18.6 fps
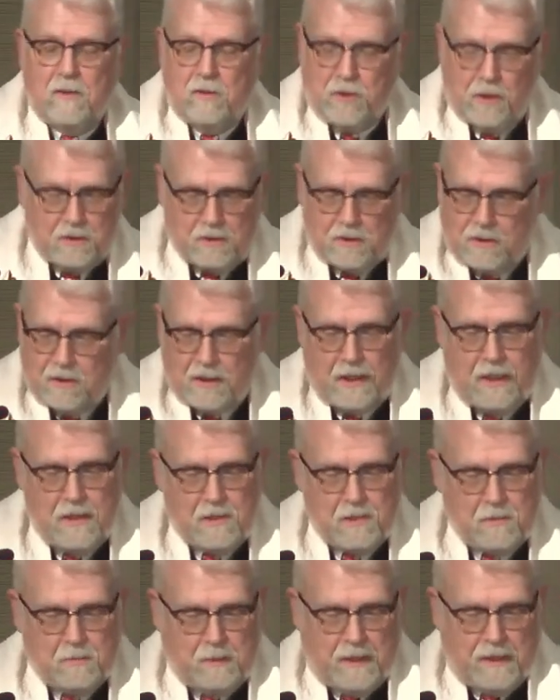just a slight
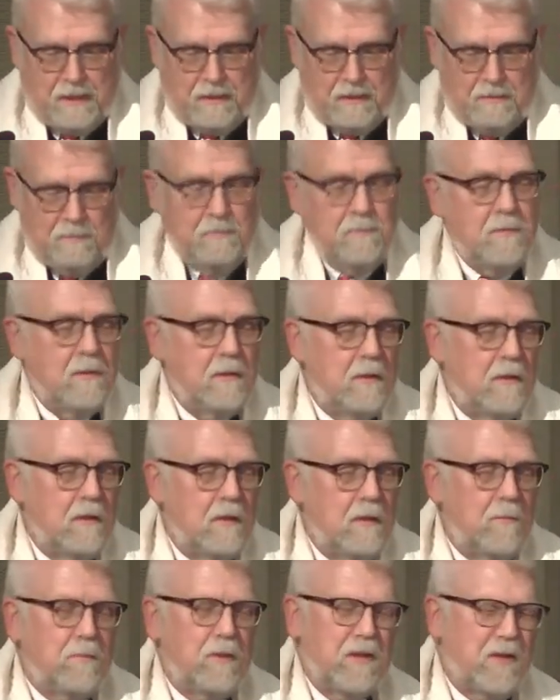smile,
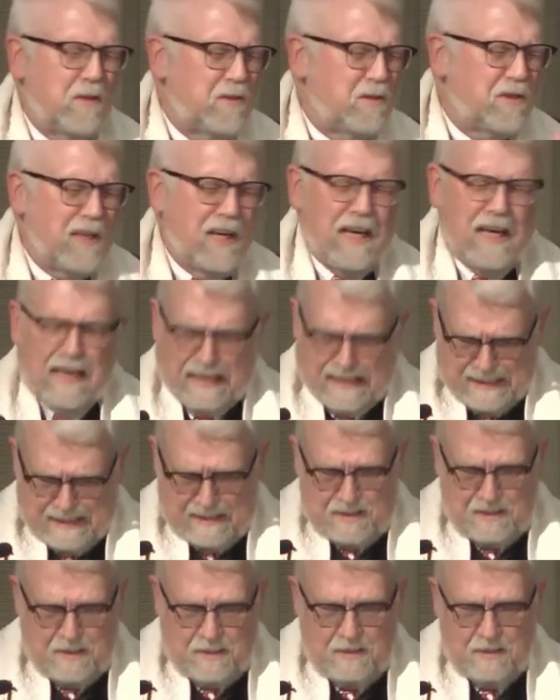but those
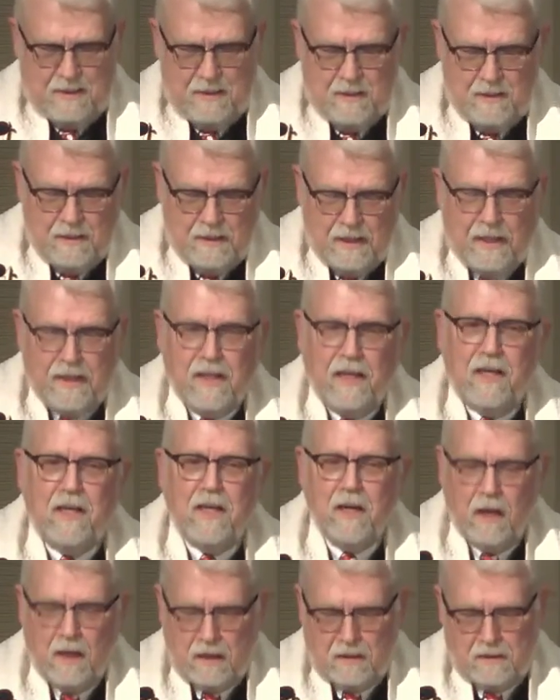eyes. And then he
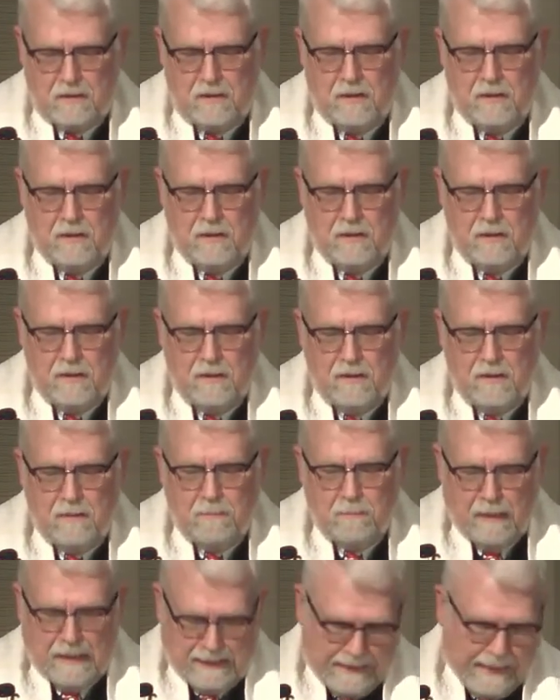hugged
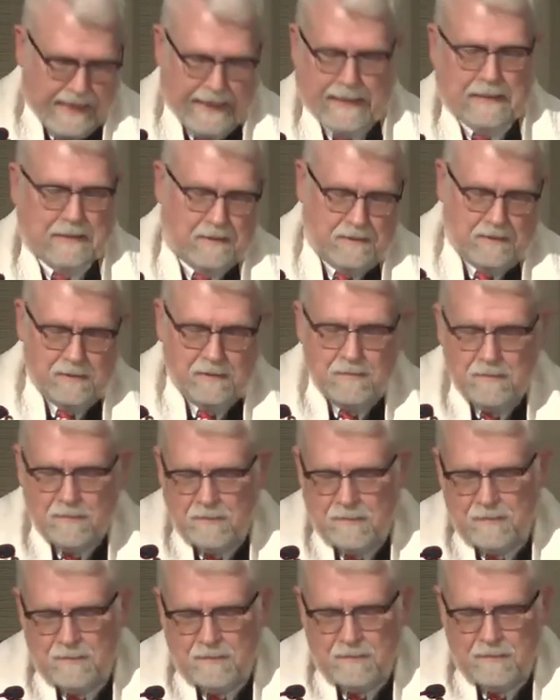my legs.
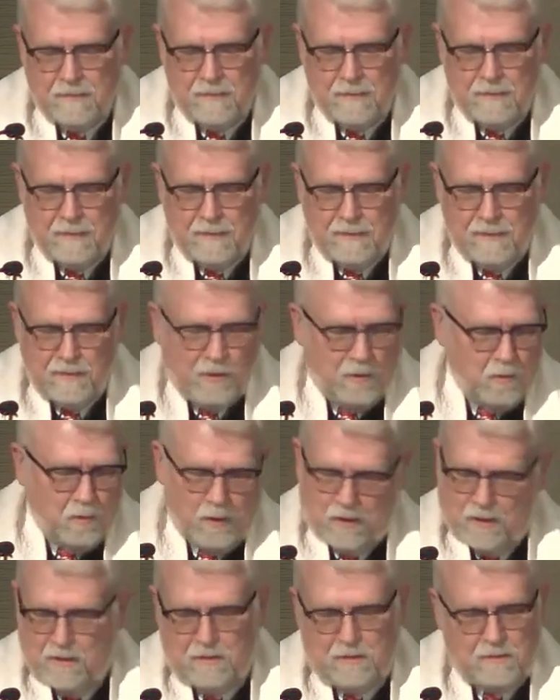No
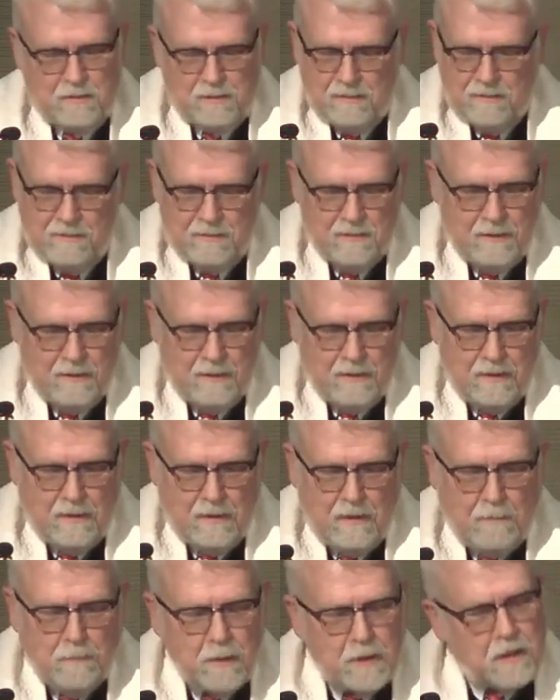words.
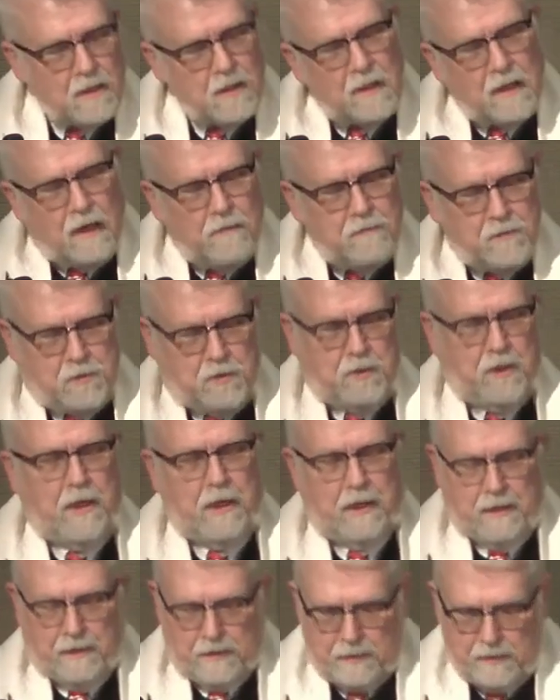But the love
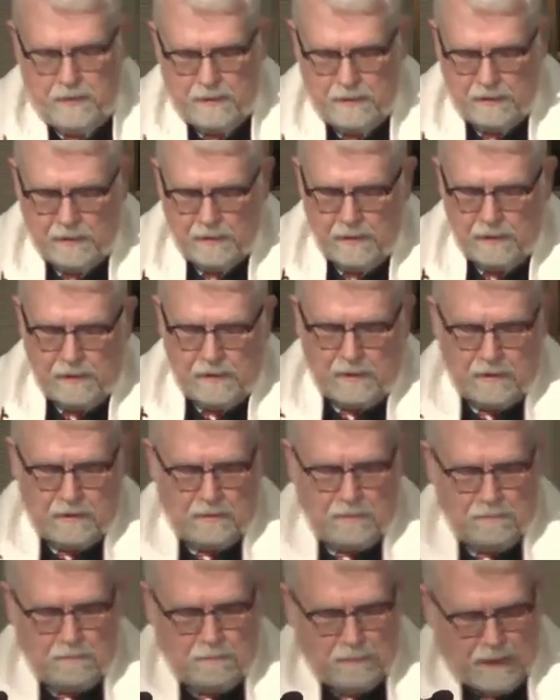shared
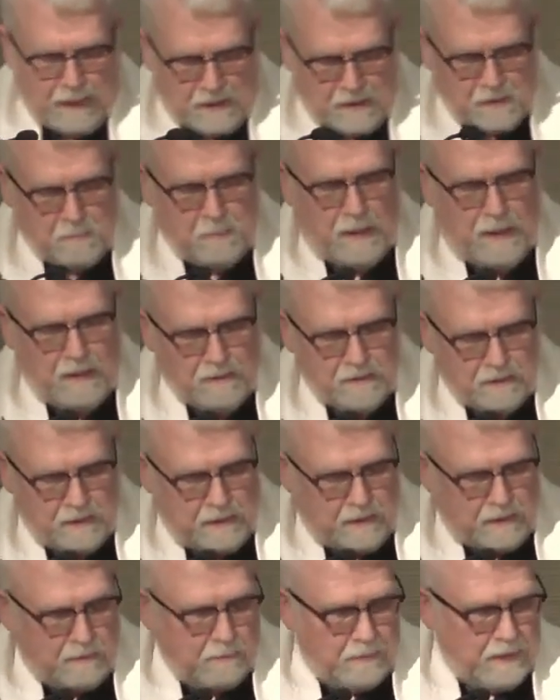in my smile to
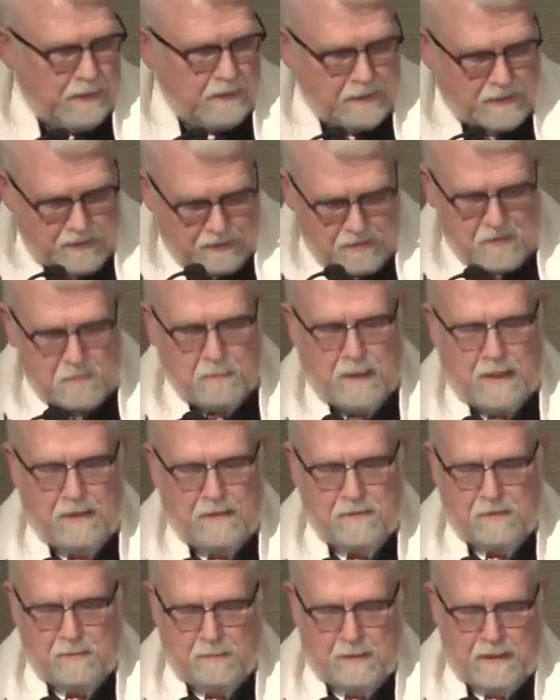him and his
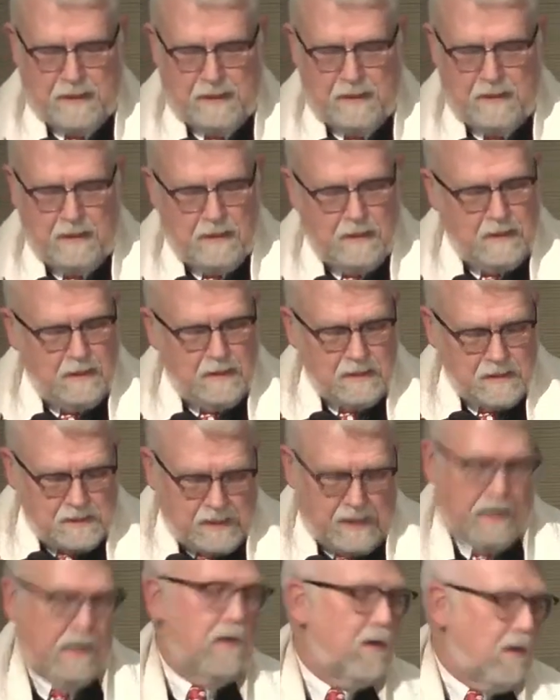smile to me
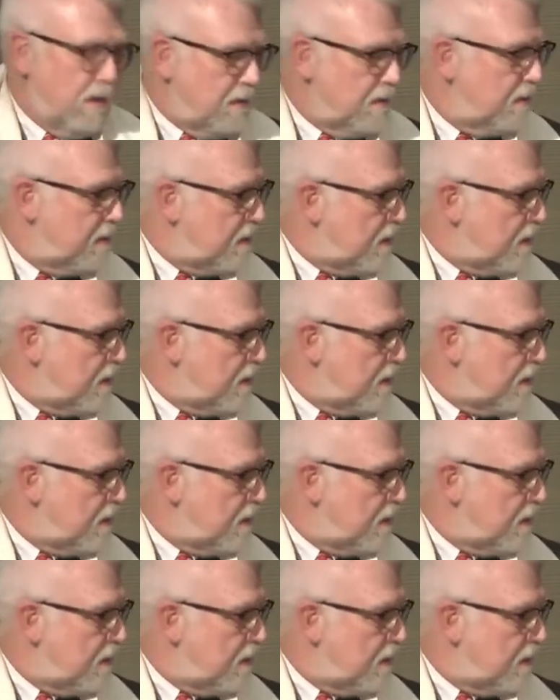said it all.